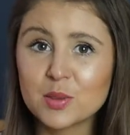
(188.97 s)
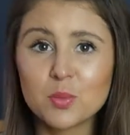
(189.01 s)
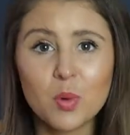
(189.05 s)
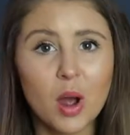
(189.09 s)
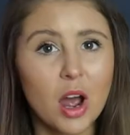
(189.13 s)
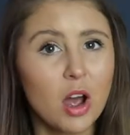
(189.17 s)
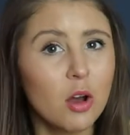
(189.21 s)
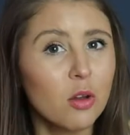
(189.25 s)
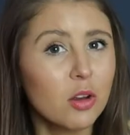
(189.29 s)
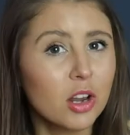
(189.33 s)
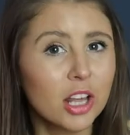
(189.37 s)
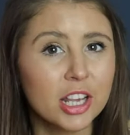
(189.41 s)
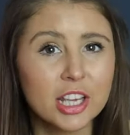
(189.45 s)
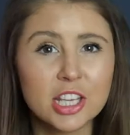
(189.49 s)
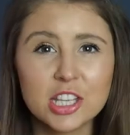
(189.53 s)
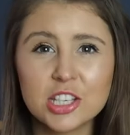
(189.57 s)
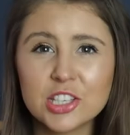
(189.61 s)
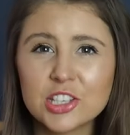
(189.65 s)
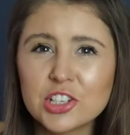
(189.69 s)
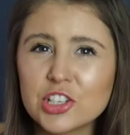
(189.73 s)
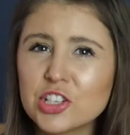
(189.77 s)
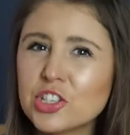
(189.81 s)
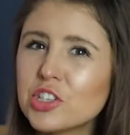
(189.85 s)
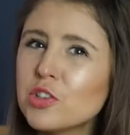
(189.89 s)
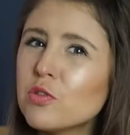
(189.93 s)
as well like
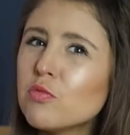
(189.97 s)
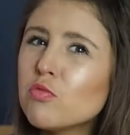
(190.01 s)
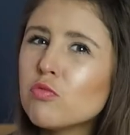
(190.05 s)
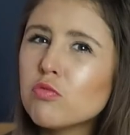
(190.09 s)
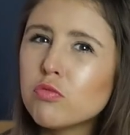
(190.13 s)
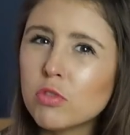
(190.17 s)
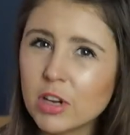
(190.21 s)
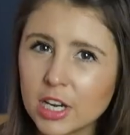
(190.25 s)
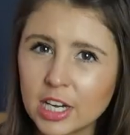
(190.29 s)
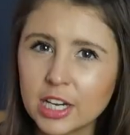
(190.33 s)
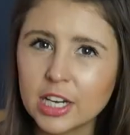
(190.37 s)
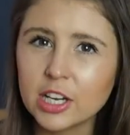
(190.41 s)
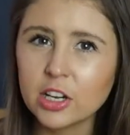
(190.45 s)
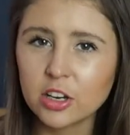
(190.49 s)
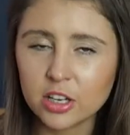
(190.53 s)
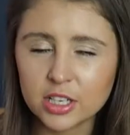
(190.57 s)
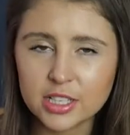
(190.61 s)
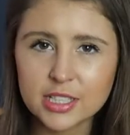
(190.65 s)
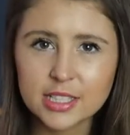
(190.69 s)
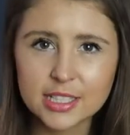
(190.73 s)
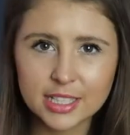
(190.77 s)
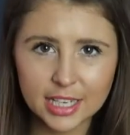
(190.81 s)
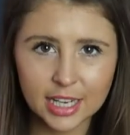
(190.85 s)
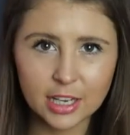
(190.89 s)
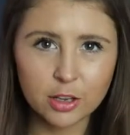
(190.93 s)
it's just a really
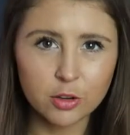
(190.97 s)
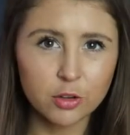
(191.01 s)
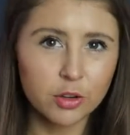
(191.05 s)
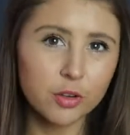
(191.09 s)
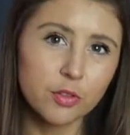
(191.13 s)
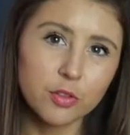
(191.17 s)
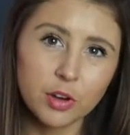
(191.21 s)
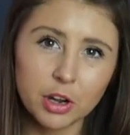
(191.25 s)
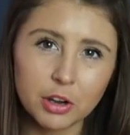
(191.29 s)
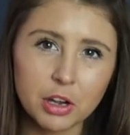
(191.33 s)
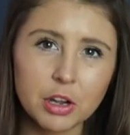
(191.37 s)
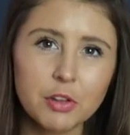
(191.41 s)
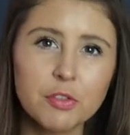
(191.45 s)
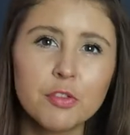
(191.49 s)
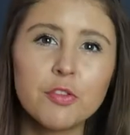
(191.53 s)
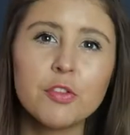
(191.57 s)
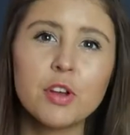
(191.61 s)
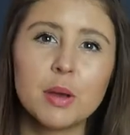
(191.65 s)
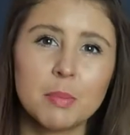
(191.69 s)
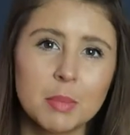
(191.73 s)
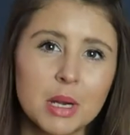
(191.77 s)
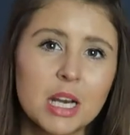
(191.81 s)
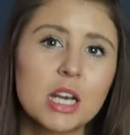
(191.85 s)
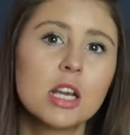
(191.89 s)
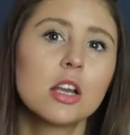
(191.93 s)
nice take on a very
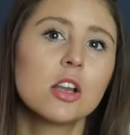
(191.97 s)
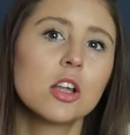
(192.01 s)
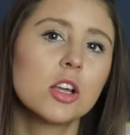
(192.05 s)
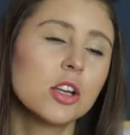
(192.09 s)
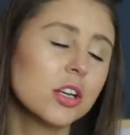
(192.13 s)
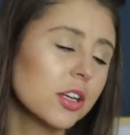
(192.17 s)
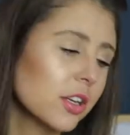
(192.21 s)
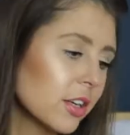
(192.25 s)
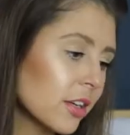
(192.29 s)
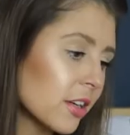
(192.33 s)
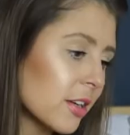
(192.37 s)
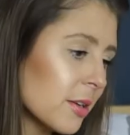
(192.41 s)
feminine look